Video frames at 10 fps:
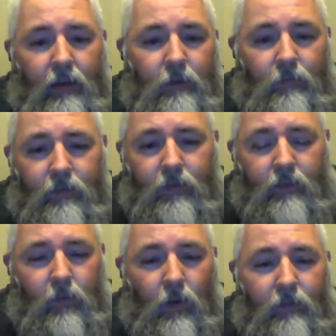you know,
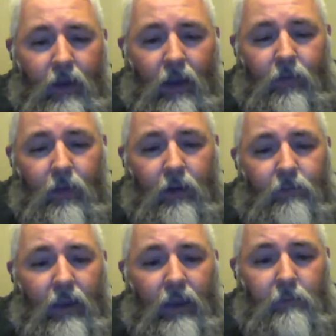25, 30
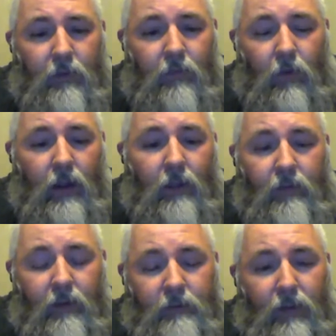feet before it
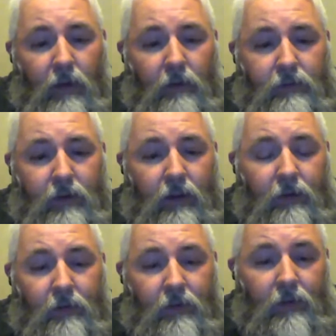even explodes, you
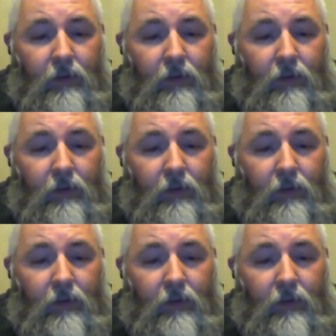know?